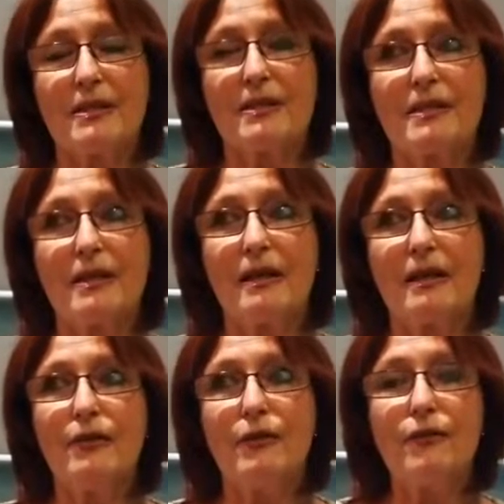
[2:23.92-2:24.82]
It's
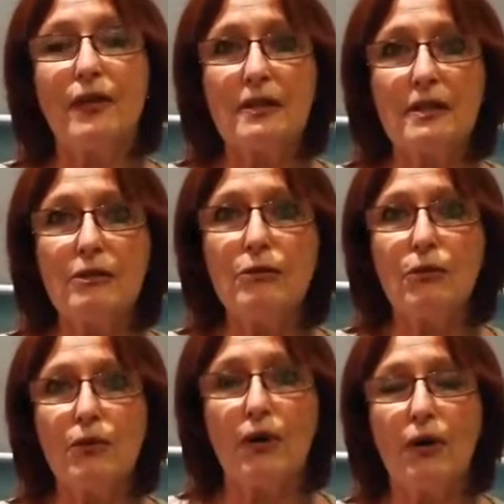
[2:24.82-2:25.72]
her fees at
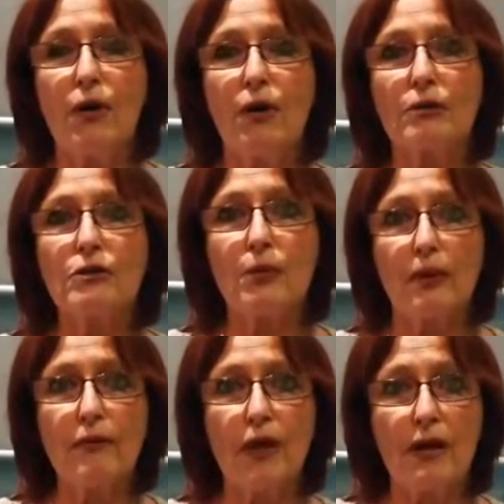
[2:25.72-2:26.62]
Aurora are
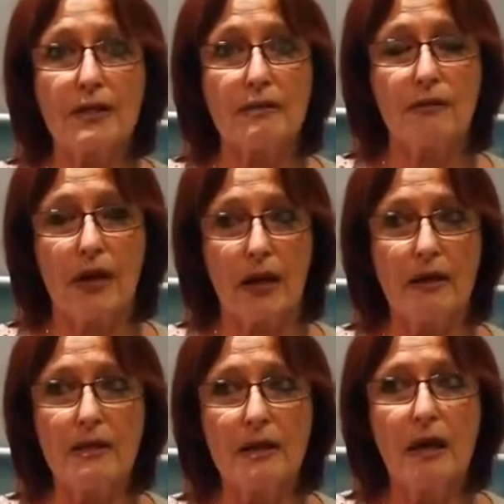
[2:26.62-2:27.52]
12,000
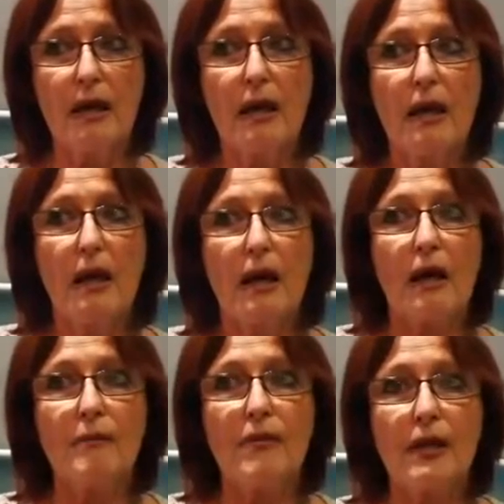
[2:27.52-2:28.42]

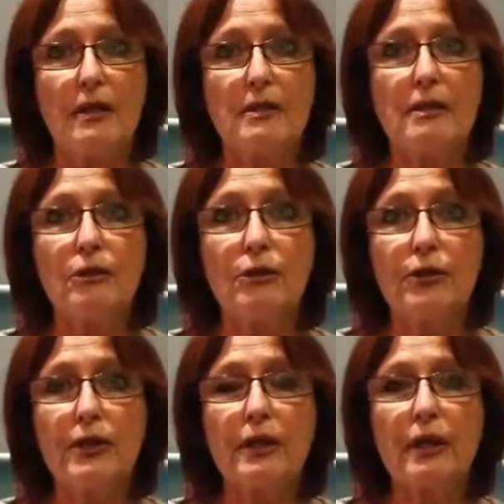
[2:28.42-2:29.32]
Rand. That is
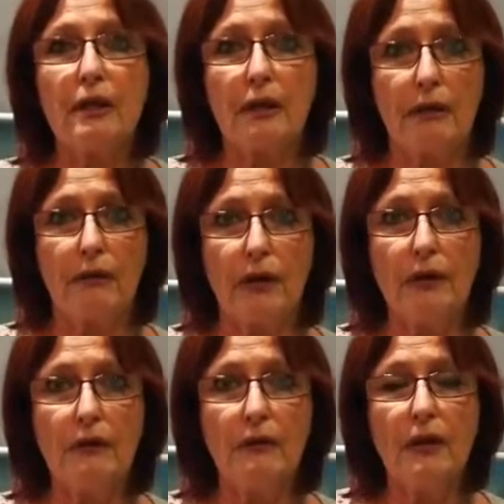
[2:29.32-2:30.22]
including a
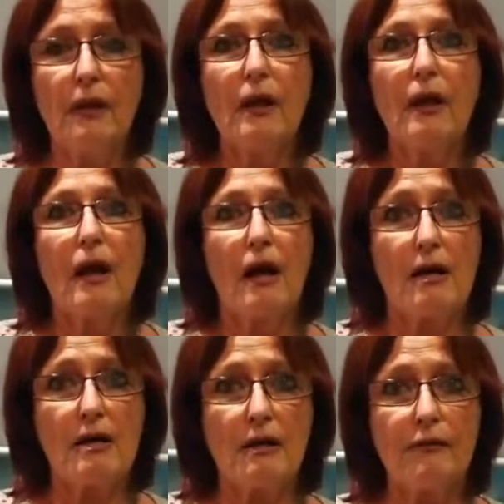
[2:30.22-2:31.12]
carer.
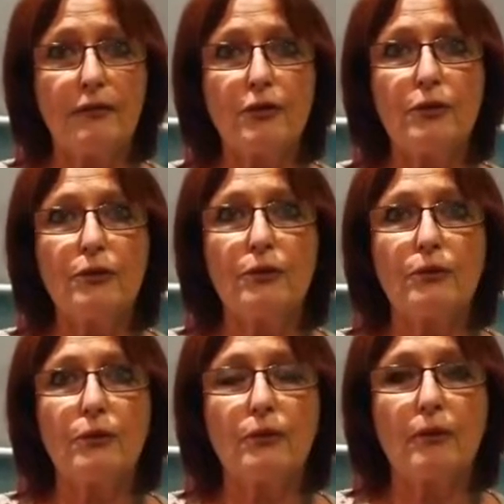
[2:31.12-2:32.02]
I have to
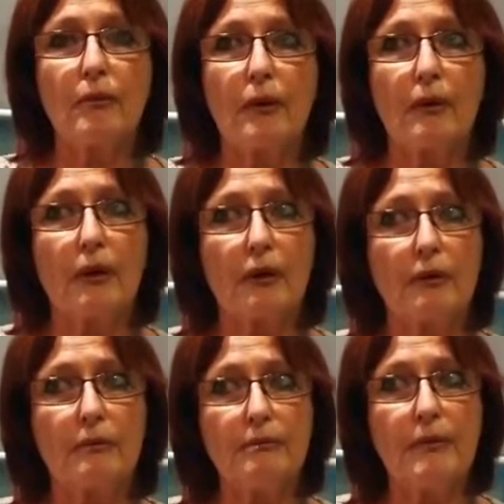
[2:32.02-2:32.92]

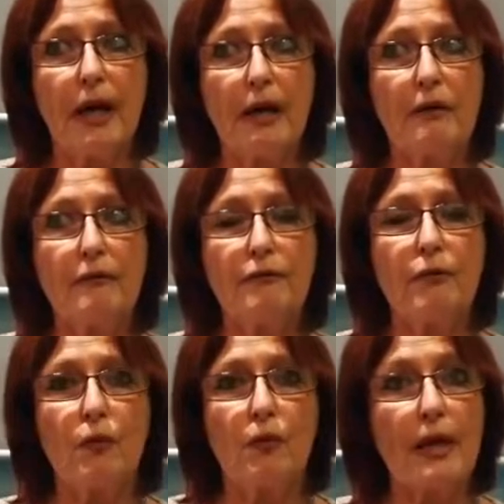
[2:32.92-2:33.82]
pay
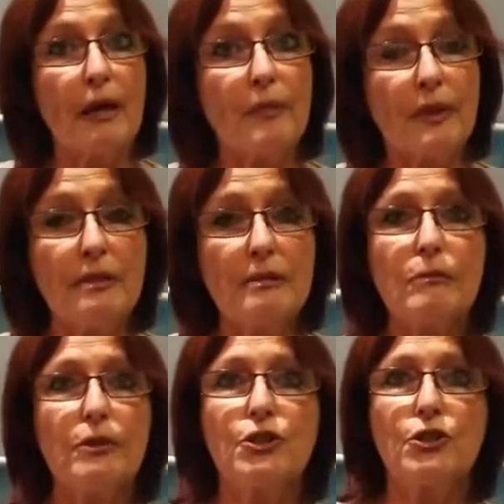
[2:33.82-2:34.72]
for nappies,
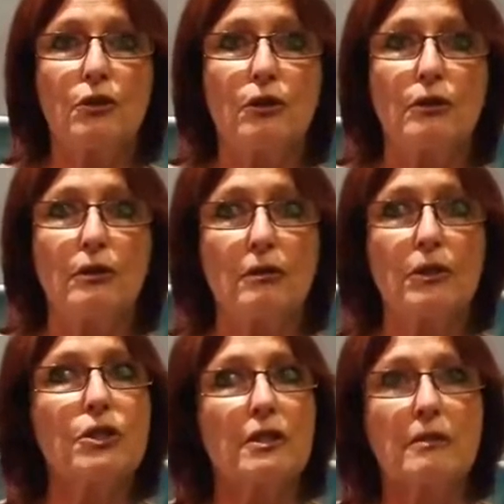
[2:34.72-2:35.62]

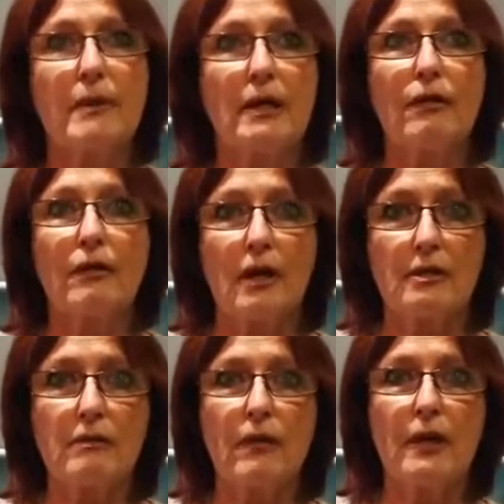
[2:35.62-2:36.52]
which is about
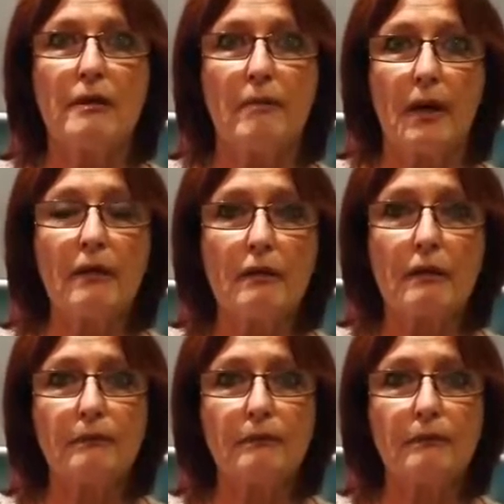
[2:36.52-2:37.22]
1,000 Rand a month.